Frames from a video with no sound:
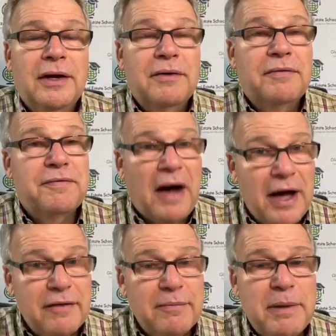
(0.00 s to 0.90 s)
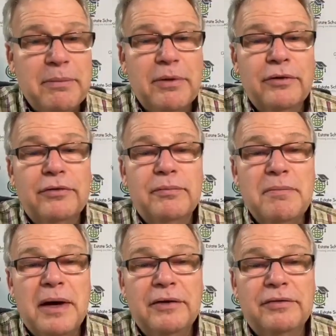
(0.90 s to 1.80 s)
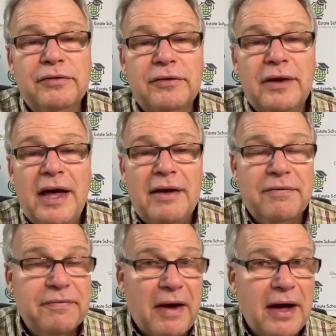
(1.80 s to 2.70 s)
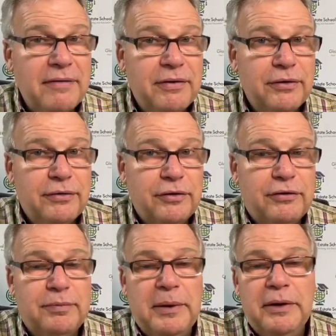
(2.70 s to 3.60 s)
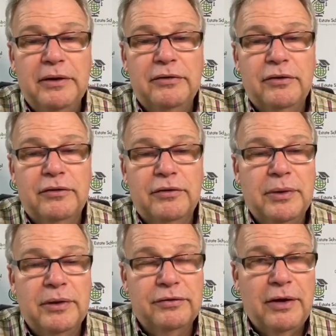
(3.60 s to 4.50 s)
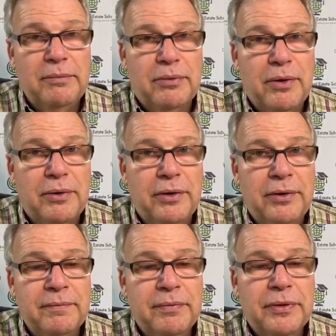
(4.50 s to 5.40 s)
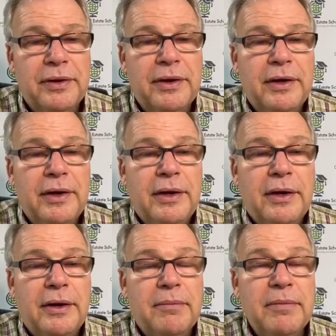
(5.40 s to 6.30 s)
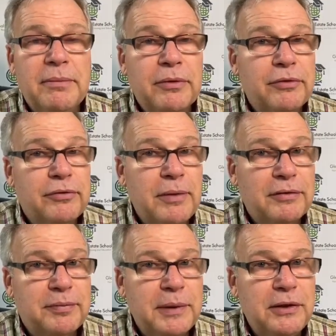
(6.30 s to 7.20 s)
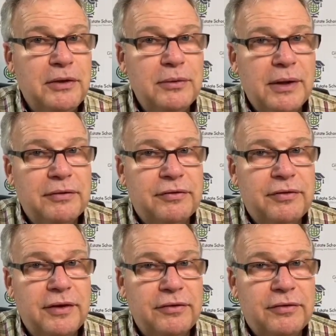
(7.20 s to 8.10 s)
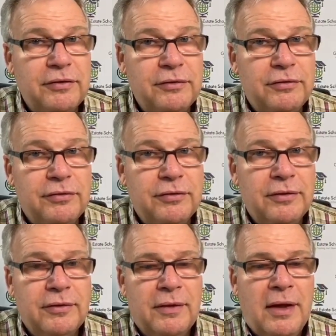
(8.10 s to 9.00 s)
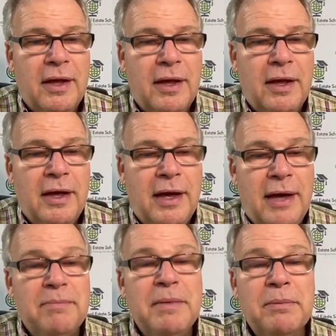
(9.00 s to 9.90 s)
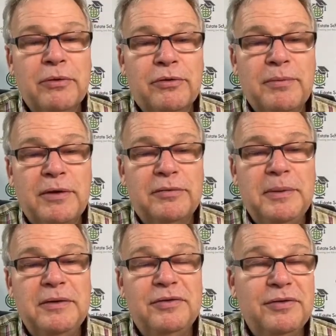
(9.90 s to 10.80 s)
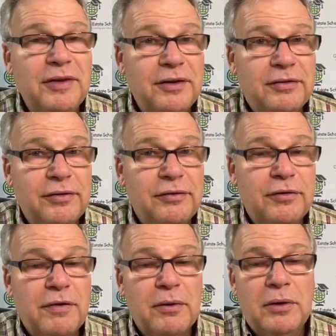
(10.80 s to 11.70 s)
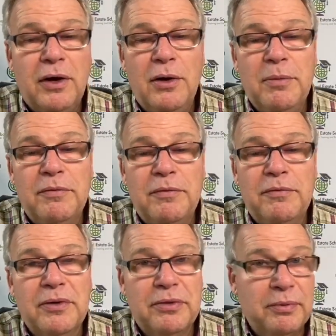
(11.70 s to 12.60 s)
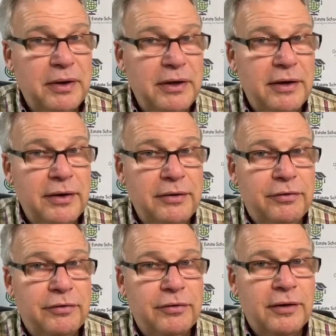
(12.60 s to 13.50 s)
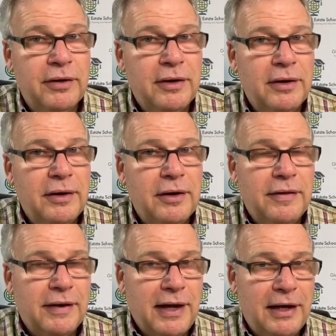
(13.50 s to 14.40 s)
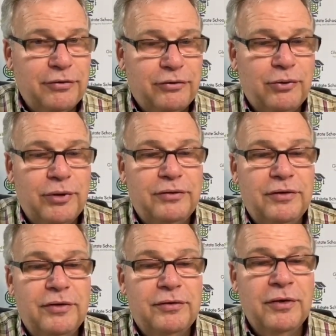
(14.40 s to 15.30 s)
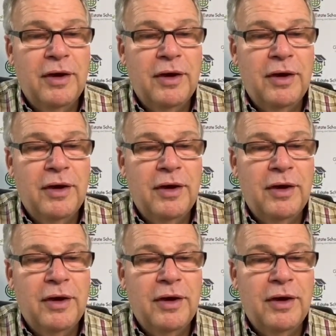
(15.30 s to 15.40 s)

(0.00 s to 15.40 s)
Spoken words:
5 members must have 5 years experience as a real estate broker. Members must be U.S. citizens, and members must be citizens of Oklahoma for 3 years. And the last choice is